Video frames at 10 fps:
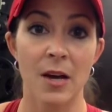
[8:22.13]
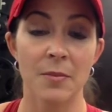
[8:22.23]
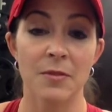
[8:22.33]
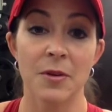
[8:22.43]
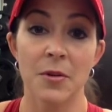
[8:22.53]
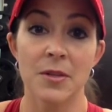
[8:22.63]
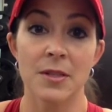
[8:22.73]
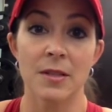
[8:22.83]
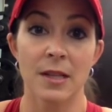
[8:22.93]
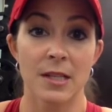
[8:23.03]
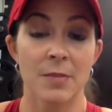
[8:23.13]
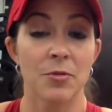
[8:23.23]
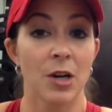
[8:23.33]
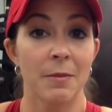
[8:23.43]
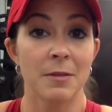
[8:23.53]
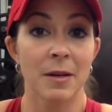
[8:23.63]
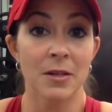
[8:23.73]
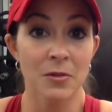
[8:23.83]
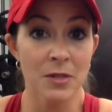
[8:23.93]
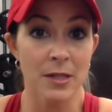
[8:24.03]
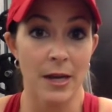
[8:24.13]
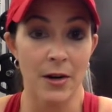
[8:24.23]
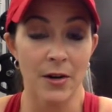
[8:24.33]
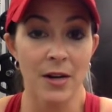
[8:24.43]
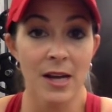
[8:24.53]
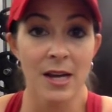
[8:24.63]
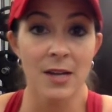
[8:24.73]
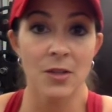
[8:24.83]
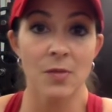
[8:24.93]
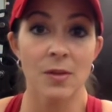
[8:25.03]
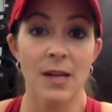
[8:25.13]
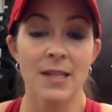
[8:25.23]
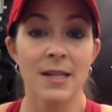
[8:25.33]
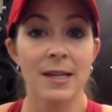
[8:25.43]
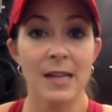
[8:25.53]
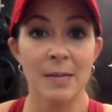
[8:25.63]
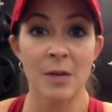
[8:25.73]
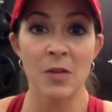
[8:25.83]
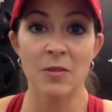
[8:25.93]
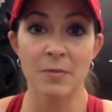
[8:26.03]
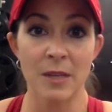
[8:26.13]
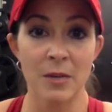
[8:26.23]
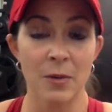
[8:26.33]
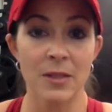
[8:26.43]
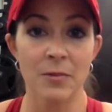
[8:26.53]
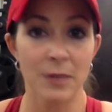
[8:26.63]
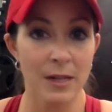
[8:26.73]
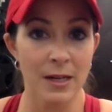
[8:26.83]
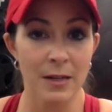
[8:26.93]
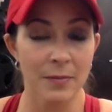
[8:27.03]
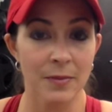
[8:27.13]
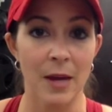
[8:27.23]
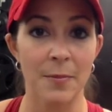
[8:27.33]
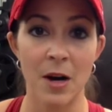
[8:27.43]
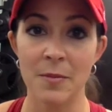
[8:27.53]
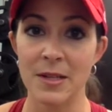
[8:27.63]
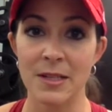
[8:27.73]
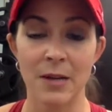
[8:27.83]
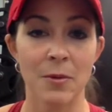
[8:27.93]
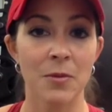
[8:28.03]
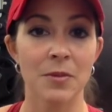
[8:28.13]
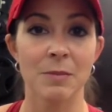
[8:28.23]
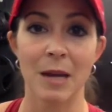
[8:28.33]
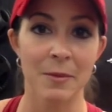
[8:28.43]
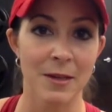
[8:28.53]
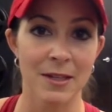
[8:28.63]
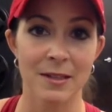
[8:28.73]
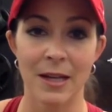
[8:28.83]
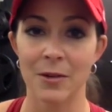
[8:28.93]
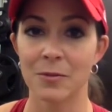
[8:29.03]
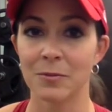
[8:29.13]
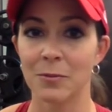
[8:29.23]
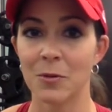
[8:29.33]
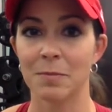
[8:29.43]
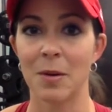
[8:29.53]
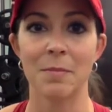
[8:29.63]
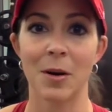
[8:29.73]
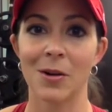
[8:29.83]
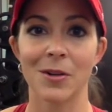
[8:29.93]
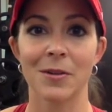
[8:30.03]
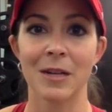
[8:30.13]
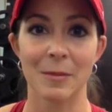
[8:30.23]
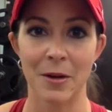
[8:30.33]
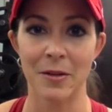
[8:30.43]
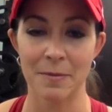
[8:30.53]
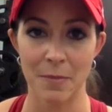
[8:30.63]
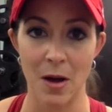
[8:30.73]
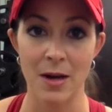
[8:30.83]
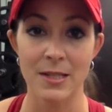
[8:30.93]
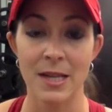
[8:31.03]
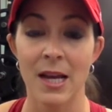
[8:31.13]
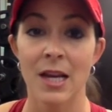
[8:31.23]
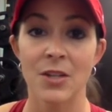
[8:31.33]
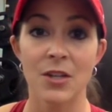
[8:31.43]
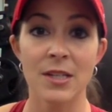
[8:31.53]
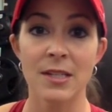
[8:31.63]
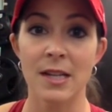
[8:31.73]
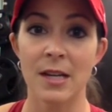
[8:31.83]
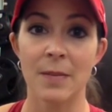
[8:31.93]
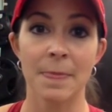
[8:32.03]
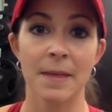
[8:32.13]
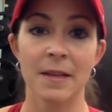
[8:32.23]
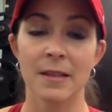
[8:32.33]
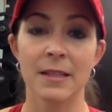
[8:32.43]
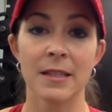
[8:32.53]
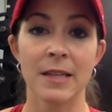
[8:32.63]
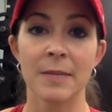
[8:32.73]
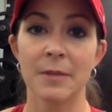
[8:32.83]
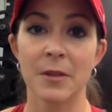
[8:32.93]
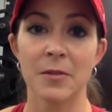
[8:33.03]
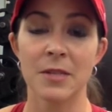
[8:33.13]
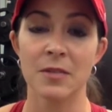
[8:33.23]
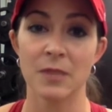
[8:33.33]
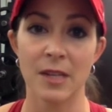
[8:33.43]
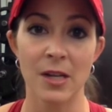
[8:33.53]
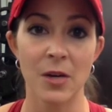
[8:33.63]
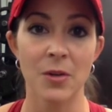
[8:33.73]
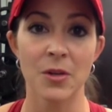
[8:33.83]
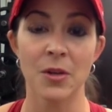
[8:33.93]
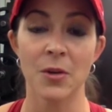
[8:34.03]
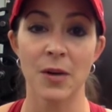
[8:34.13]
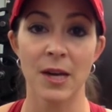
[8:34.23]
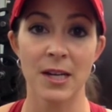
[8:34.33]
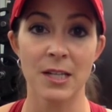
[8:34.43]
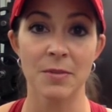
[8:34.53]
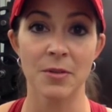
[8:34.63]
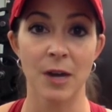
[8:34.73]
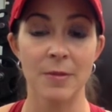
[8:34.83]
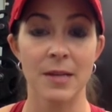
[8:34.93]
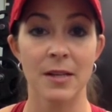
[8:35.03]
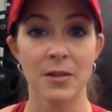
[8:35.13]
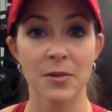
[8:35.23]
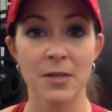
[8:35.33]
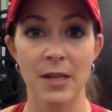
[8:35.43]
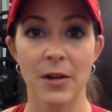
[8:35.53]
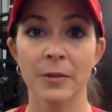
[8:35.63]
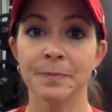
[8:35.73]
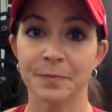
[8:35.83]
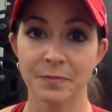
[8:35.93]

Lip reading: the folks that subscribe to my newsletter. So if you'd like to get an email from me once a week, I promise I won't spam you, I won't bombard your email inbox. Just click the link below this video and you can go ahead and subscribe to that newsletter